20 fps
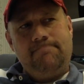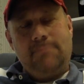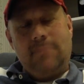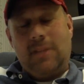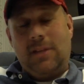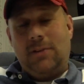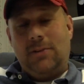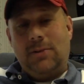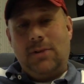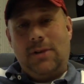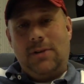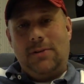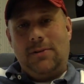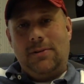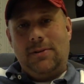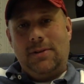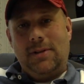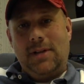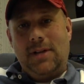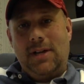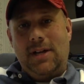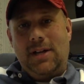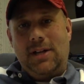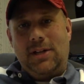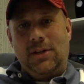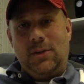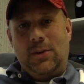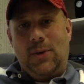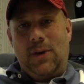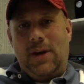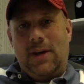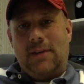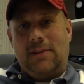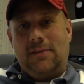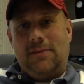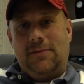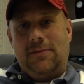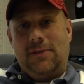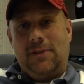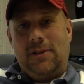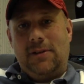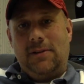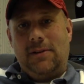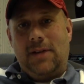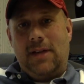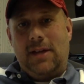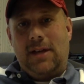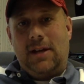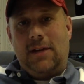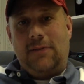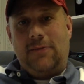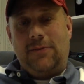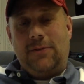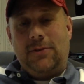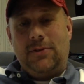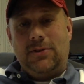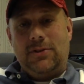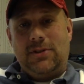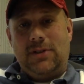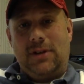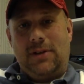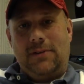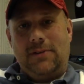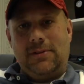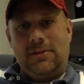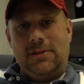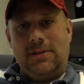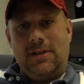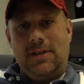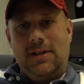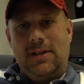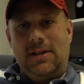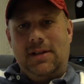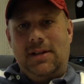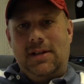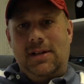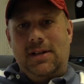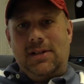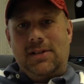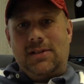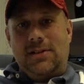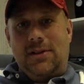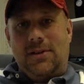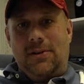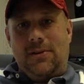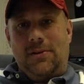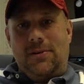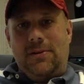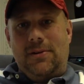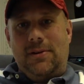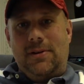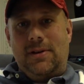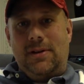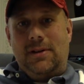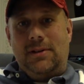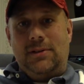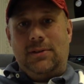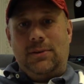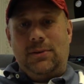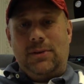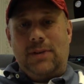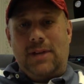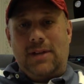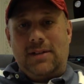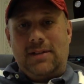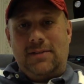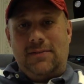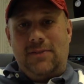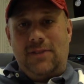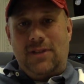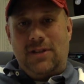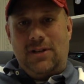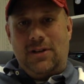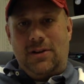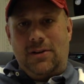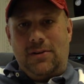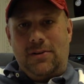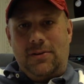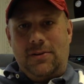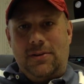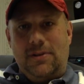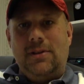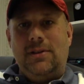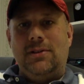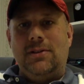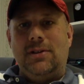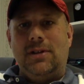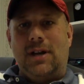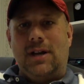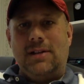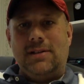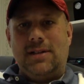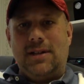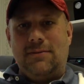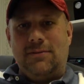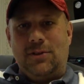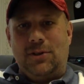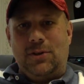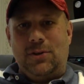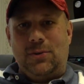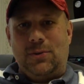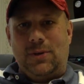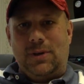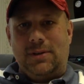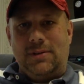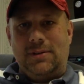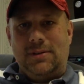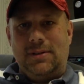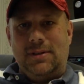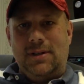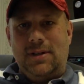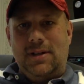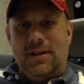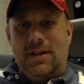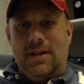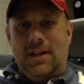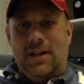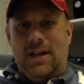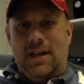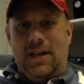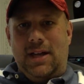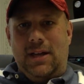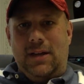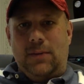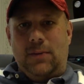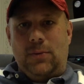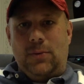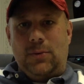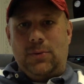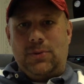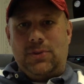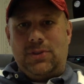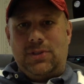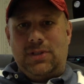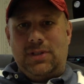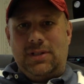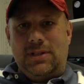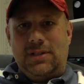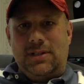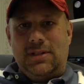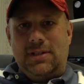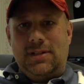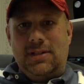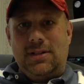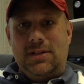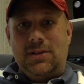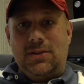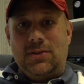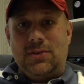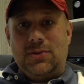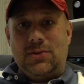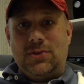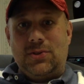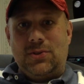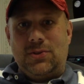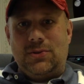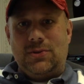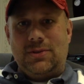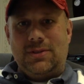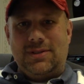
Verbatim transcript: I don't know. You'll have to figure that out for yourselves. So until next video, you guys have a good one. And we'll see you soon.